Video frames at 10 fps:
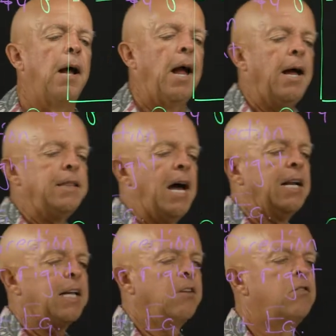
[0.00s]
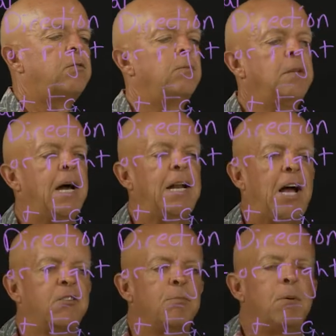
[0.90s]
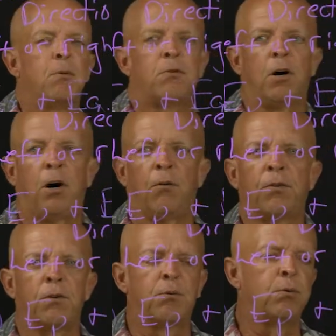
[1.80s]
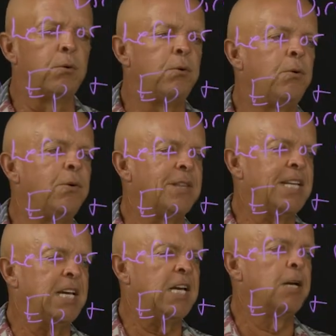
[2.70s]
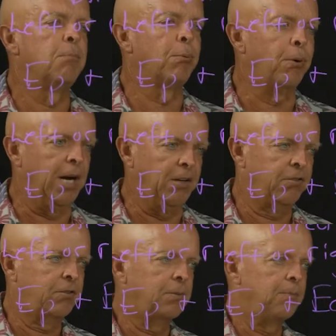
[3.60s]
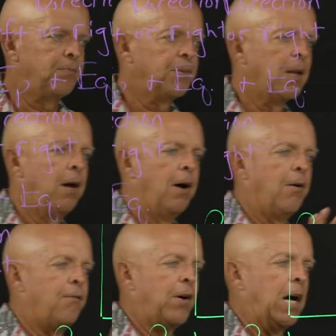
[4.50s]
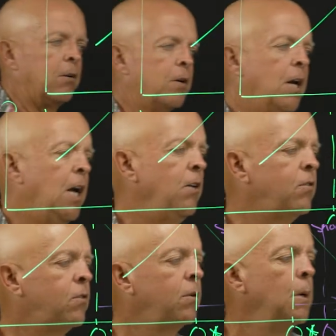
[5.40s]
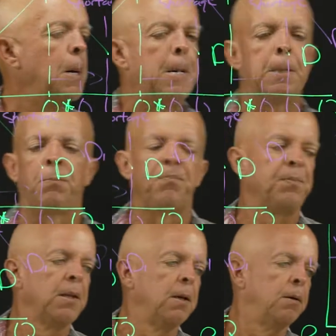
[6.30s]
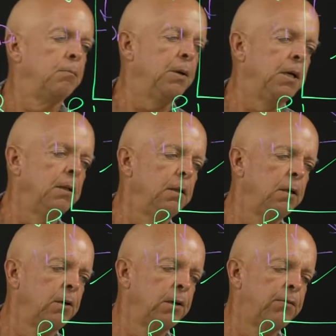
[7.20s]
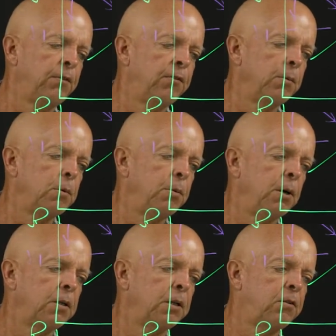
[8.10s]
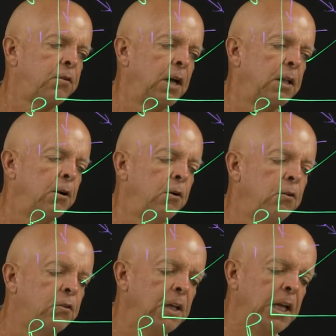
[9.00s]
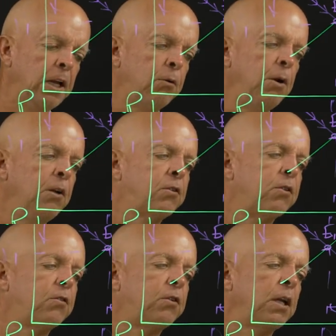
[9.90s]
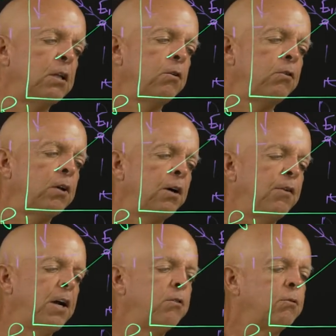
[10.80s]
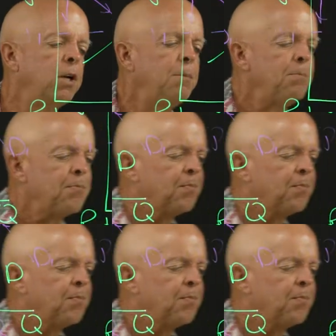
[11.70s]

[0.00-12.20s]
and that has to be resolved through the price. Final case, be a little different from the book. Let's say there's increased sellers of ice cream.